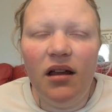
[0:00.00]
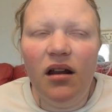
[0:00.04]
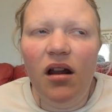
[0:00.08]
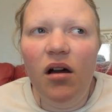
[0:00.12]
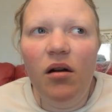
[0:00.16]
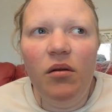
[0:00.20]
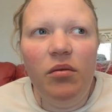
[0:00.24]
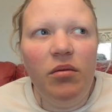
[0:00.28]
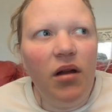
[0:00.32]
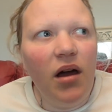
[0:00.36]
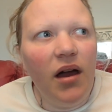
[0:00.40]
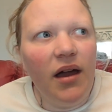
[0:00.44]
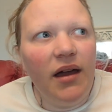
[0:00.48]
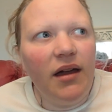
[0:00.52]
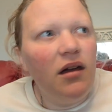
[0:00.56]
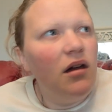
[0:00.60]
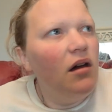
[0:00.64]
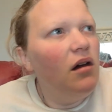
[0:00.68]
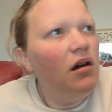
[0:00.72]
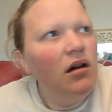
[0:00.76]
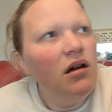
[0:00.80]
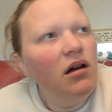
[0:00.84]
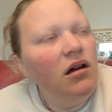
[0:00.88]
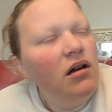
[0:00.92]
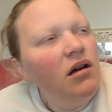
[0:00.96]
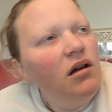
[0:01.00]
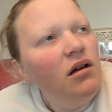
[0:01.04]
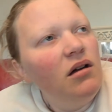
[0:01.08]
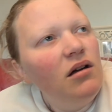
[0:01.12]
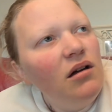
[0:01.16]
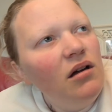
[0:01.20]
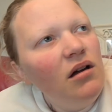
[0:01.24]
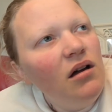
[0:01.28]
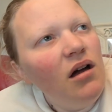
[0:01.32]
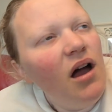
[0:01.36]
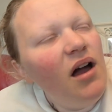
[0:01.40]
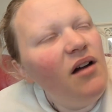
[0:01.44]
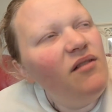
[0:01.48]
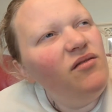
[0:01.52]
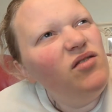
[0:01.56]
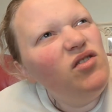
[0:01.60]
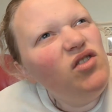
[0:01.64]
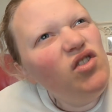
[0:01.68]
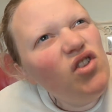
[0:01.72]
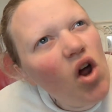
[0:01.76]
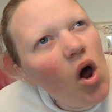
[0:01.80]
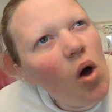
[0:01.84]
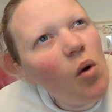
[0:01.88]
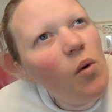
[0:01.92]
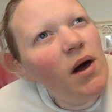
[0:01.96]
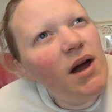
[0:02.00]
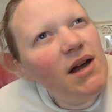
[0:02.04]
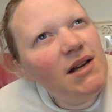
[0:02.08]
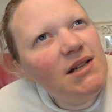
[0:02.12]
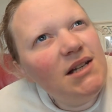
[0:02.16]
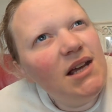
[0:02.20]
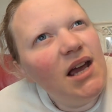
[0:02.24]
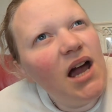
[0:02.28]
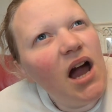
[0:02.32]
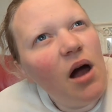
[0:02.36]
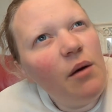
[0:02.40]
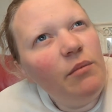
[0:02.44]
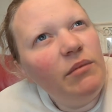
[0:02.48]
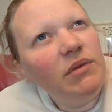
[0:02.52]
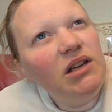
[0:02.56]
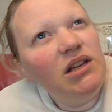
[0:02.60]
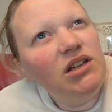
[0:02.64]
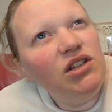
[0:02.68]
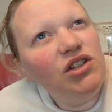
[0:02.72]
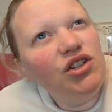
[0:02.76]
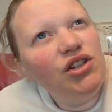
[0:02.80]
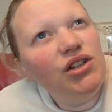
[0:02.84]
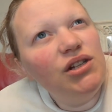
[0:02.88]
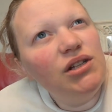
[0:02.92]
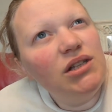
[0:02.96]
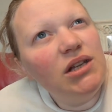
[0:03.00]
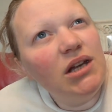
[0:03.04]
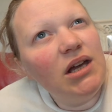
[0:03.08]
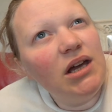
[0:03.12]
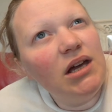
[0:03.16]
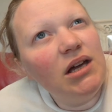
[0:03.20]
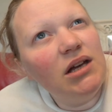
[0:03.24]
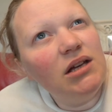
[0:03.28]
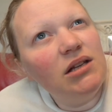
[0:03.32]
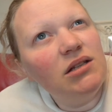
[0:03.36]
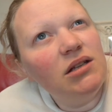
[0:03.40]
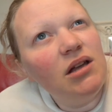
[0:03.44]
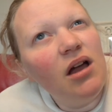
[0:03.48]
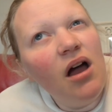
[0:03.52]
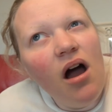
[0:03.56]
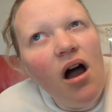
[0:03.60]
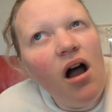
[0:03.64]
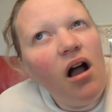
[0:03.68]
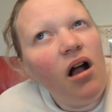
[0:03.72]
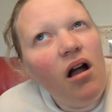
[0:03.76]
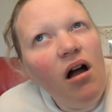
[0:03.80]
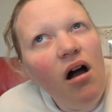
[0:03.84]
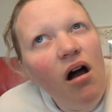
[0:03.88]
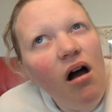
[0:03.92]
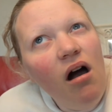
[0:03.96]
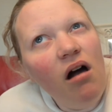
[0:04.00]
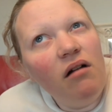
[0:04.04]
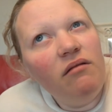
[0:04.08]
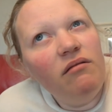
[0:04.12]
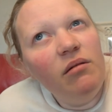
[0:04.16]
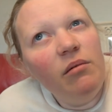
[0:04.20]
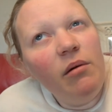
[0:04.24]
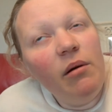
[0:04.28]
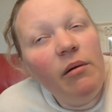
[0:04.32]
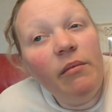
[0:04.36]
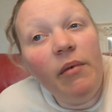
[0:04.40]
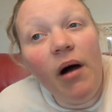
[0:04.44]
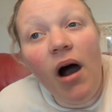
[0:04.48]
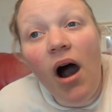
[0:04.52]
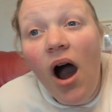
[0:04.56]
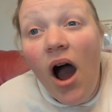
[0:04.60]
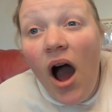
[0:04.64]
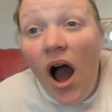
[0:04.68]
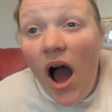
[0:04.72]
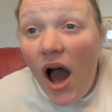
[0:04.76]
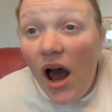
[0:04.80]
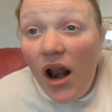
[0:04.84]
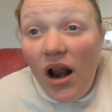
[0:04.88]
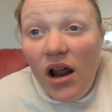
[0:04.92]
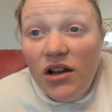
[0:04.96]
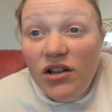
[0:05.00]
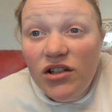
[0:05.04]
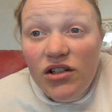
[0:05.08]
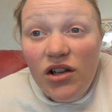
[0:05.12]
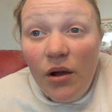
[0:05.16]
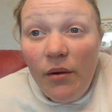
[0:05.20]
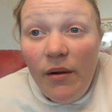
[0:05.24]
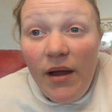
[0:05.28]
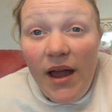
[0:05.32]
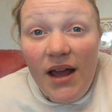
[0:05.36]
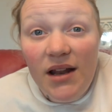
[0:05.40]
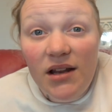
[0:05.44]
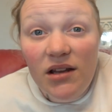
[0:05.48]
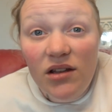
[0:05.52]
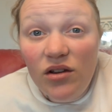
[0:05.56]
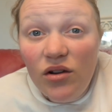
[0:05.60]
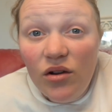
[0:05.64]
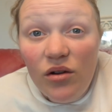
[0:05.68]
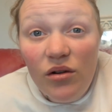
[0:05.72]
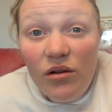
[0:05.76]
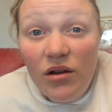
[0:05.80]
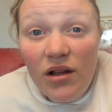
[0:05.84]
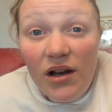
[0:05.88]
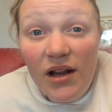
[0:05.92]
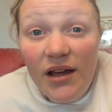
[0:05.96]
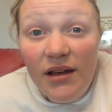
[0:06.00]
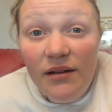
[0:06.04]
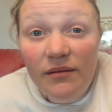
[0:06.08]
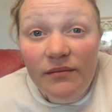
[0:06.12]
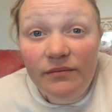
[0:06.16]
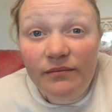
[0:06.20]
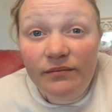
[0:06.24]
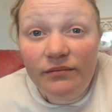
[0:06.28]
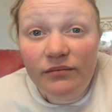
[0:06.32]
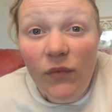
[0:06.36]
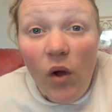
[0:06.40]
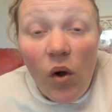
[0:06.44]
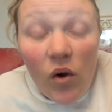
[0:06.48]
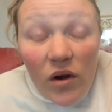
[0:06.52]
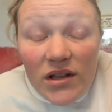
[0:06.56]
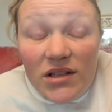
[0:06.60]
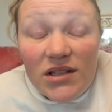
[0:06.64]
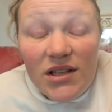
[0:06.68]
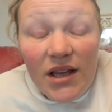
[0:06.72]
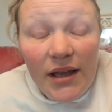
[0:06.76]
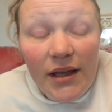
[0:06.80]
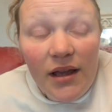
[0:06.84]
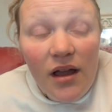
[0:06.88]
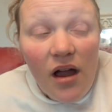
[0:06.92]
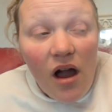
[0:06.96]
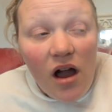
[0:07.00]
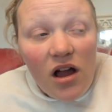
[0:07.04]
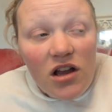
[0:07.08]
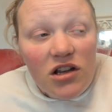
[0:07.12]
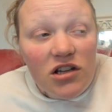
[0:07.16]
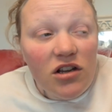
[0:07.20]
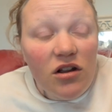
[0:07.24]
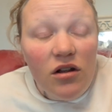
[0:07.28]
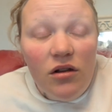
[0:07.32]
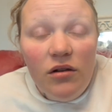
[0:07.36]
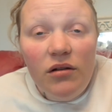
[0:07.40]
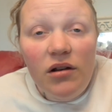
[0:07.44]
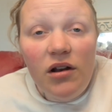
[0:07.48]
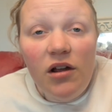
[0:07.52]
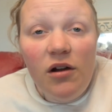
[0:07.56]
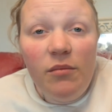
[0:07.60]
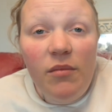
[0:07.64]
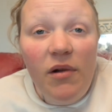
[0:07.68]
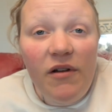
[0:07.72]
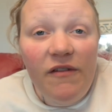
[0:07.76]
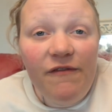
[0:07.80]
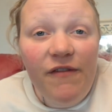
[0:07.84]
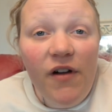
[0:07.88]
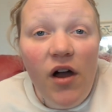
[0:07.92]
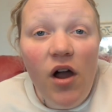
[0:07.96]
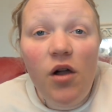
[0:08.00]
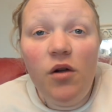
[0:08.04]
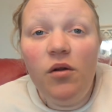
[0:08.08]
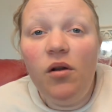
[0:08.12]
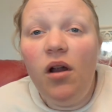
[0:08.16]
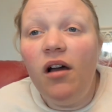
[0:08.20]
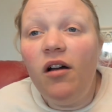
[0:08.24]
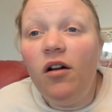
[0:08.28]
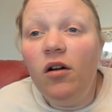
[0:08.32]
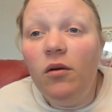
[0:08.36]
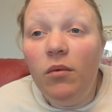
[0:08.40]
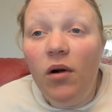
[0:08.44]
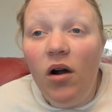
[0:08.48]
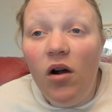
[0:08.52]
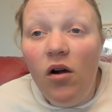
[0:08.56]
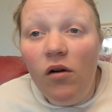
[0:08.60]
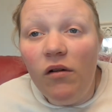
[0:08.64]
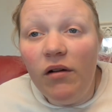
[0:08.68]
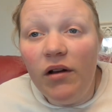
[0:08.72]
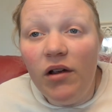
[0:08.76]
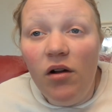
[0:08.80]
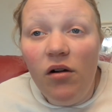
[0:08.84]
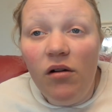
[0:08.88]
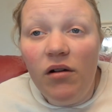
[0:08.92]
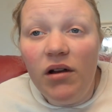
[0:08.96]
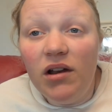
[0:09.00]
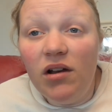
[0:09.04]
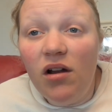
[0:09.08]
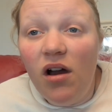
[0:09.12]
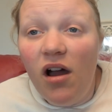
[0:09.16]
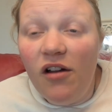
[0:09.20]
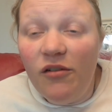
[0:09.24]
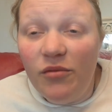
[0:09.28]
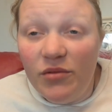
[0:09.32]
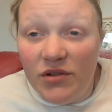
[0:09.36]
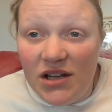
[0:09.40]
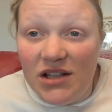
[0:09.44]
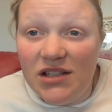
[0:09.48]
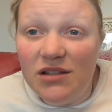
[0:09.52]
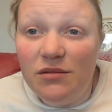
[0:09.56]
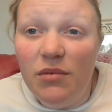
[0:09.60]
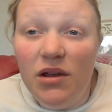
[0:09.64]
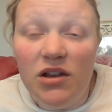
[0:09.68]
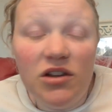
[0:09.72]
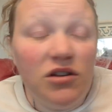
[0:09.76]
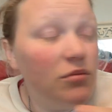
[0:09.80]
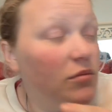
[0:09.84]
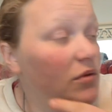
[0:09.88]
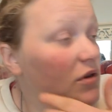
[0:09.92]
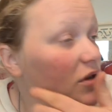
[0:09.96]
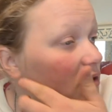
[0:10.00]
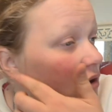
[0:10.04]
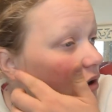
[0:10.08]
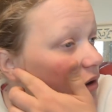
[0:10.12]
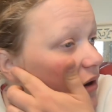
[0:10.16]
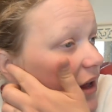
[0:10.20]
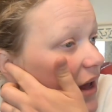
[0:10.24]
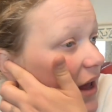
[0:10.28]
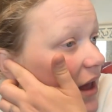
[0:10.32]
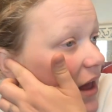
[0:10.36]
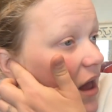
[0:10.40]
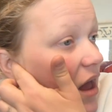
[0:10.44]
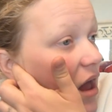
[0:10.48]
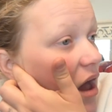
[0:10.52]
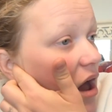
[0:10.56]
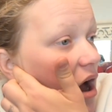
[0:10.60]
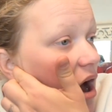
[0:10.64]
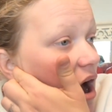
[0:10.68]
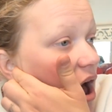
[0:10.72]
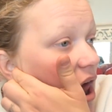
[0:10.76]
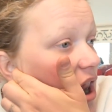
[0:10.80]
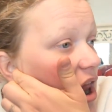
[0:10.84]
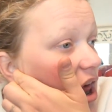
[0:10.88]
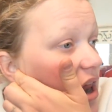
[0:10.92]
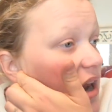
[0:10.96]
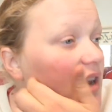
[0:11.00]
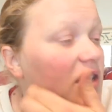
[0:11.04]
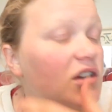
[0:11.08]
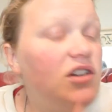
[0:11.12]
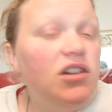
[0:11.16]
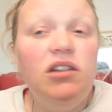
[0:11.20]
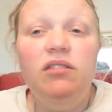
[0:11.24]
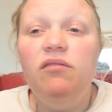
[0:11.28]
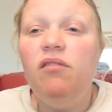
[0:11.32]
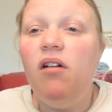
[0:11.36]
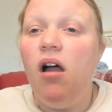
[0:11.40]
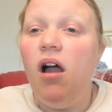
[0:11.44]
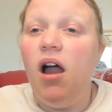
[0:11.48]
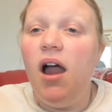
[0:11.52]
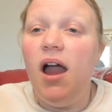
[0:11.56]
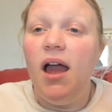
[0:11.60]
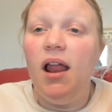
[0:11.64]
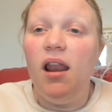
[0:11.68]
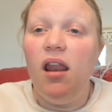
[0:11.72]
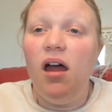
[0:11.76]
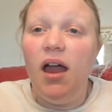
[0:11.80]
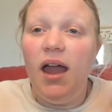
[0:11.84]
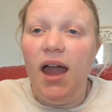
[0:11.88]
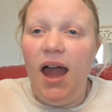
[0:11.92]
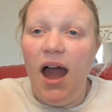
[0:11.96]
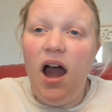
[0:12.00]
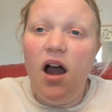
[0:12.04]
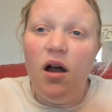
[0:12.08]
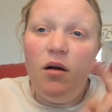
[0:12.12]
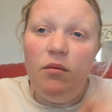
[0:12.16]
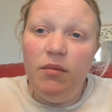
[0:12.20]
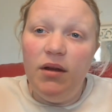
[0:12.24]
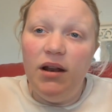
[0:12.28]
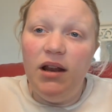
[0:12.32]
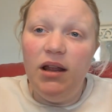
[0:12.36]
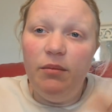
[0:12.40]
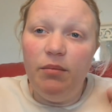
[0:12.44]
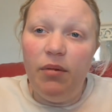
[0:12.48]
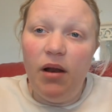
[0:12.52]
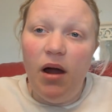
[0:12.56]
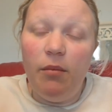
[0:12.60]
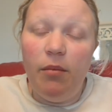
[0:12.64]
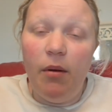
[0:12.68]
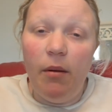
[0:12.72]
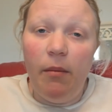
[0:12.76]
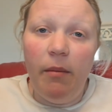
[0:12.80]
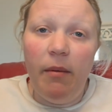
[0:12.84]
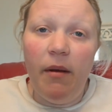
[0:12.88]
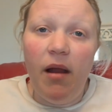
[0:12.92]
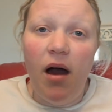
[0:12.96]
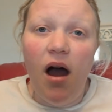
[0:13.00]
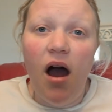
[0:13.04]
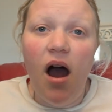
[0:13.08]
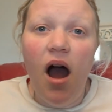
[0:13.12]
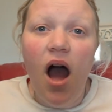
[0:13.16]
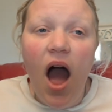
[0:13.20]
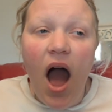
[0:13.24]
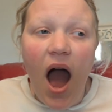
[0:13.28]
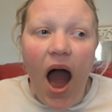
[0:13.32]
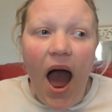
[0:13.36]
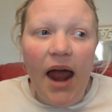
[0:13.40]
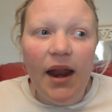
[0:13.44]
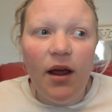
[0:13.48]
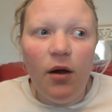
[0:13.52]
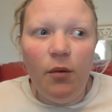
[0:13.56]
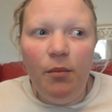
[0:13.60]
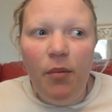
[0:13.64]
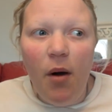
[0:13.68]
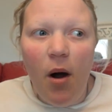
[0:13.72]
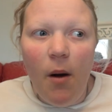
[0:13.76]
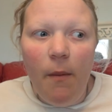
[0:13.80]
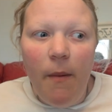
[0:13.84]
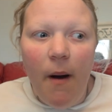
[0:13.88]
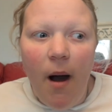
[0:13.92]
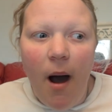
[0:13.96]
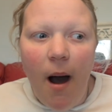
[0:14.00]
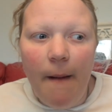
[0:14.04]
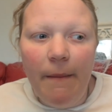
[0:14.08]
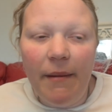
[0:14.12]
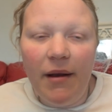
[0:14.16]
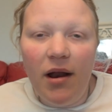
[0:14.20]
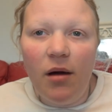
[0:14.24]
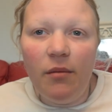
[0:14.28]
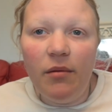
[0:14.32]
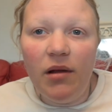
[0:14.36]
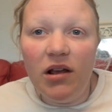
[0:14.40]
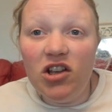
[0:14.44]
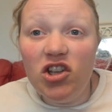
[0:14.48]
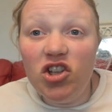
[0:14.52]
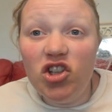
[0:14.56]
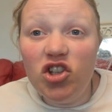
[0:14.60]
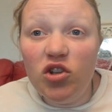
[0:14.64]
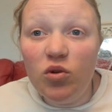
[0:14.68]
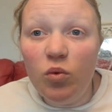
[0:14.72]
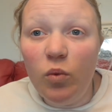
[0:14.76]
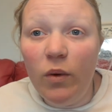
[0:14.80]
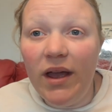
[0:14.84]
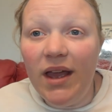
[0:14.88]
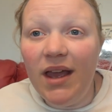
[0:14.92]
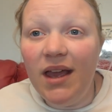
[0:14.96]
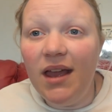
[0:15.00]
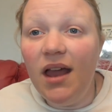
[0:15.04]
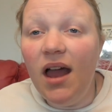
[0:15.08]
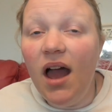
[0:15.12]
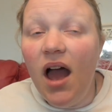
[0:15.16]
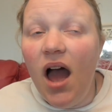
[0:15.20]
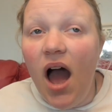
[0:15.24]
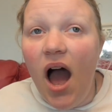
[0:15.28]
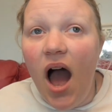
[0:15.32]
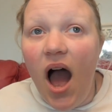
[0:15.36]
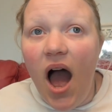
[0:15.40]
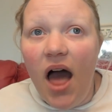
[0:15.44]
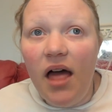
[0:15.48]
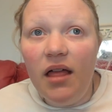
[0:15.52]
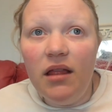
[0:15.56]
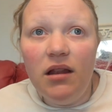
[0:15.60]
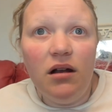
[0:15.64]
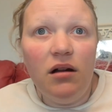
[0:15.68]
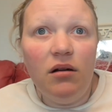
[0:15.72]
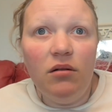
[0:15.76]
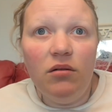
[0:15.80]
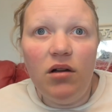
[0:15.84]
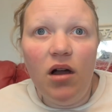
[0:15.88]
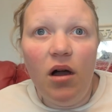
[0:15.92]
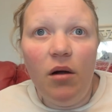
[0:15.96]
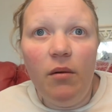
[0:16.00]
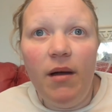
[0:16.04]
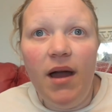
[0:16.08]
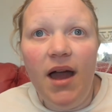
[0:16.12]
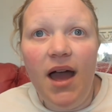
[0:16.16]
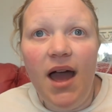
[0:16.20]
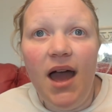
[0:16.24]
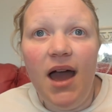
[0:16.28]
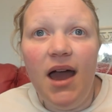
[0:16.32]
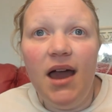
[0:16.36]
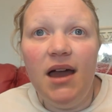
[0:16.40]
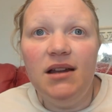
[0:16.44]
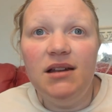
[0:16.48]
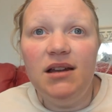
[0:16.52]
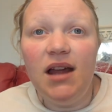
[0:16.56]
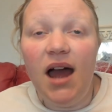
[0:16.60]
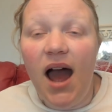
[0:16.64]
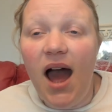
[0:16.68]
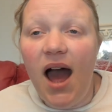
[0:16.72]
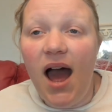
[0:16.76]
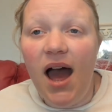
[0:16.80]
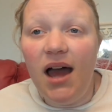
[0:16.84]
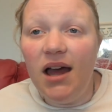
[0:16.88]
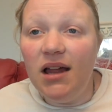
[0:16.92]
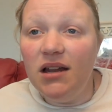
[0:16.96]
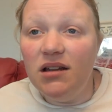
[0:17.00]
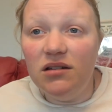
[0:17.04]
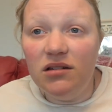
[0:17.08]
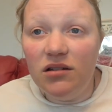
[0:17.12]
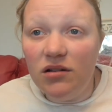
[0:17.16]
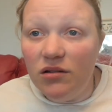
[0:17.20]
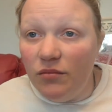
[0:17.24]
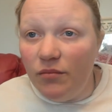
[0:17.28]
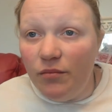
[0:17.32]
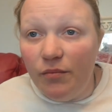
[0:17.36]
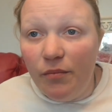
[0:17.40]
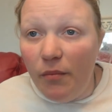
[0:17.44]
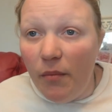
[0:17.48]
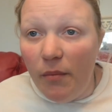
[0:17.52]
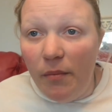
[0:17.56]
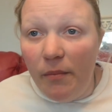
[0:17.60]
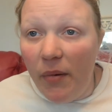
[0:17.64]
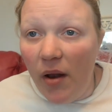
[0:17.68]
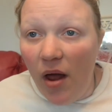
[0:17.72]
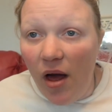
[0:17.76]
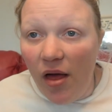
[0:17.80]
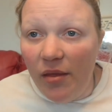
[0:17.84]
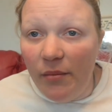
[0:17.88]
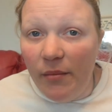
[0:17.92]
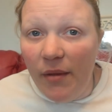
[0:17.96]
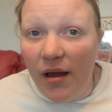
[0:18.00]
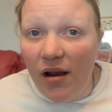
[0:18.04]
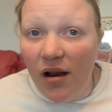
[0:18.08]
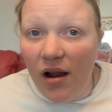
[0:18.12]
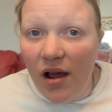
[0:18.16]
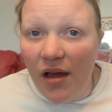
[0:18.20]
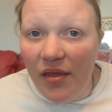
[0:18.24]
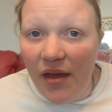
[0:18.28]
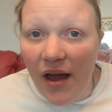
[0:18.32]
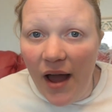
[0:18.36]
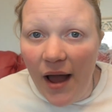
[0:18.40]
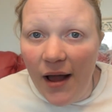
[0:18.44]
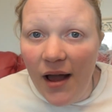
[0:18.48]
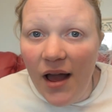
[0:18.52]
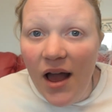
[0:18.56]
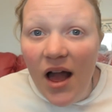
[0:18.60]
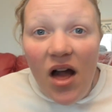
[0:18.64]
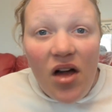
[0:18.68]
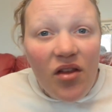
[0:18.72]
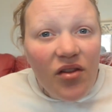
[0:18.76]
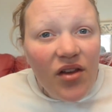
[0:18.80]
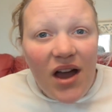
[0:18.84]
And I'm like, I have no idea how many inches it is. Can't remember. And I just go ahead and Google it. Honestly, I just Google it on my phone. I got my hori knife, which has a measurement on it, and I literally write like how many blah blah blah, and it will pop up, and I'm like, sweet, and then I'll go ahead and plant them out like that.